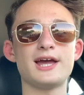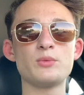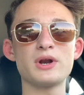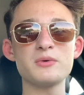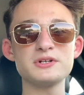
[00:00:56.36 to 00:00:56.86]
And
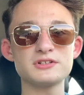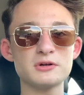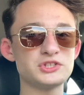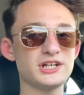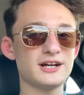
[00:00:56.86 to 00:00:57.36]
when I went to go
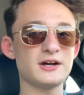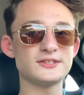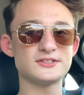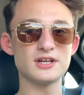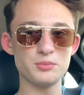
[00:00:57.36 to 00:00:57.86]
check out the
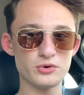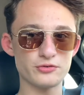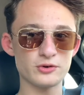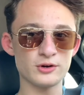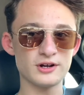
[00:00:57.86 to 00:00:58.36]

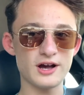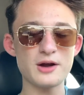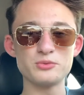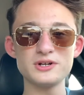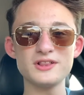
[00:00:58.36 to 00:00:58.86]
subwoofer, I
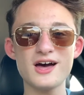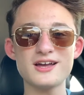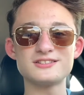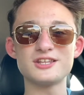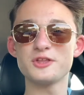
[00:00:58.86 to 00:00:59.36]

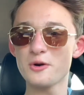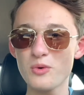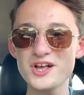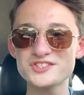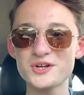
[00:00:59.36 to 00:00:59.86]
realized that there
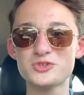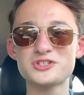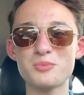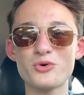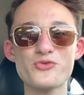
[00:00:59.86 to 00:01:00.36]
was no
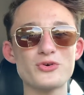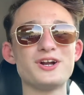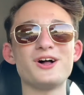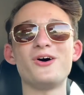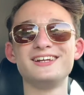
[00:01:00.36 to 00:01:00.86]
subwoofer at all.